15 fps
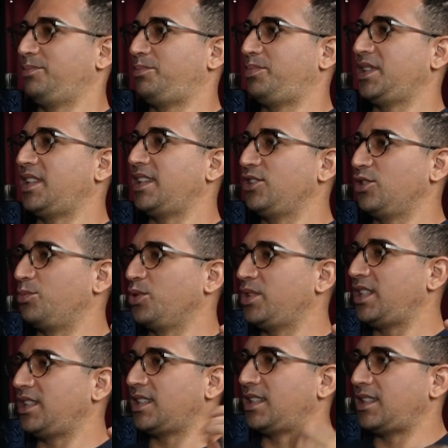But then you're
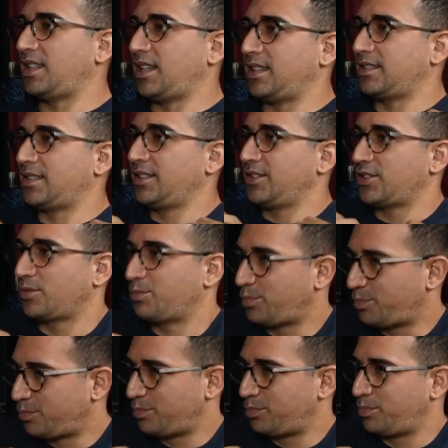breathing in as things are,
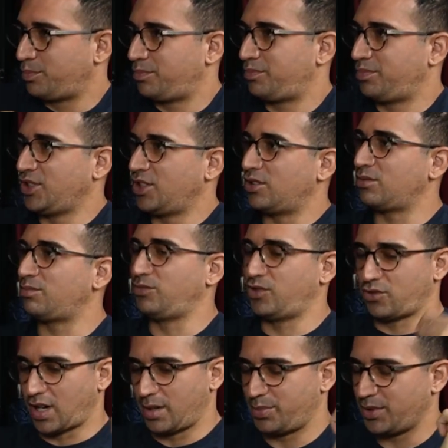
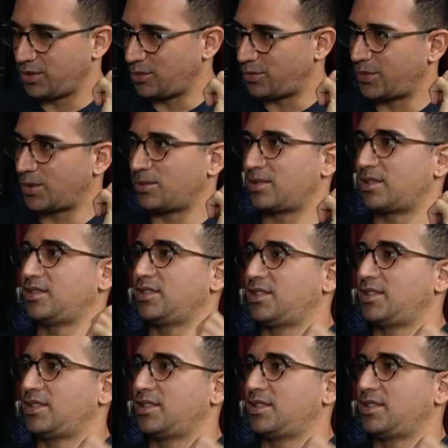dropping you forward.